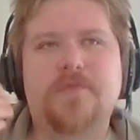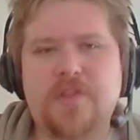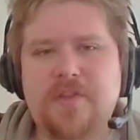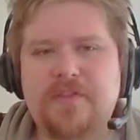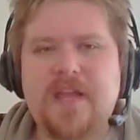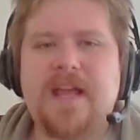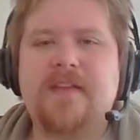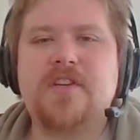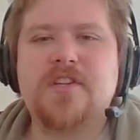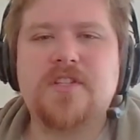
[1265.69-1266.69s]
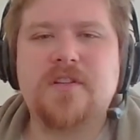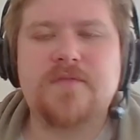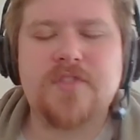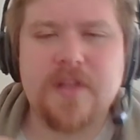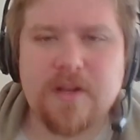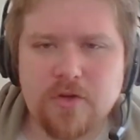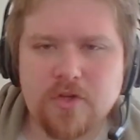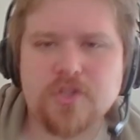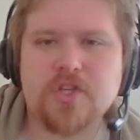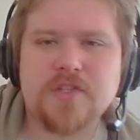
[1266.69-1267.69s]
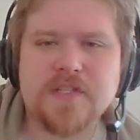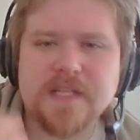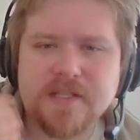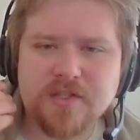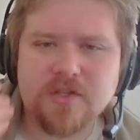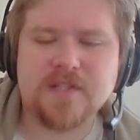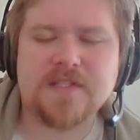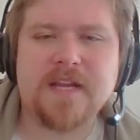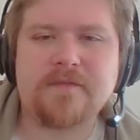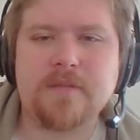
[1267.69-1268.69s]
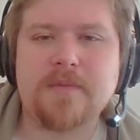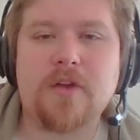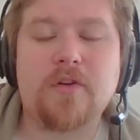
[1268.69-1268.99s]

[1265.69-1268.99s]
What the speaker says: so that they have initiative, so that on your turn 6 you can safely play.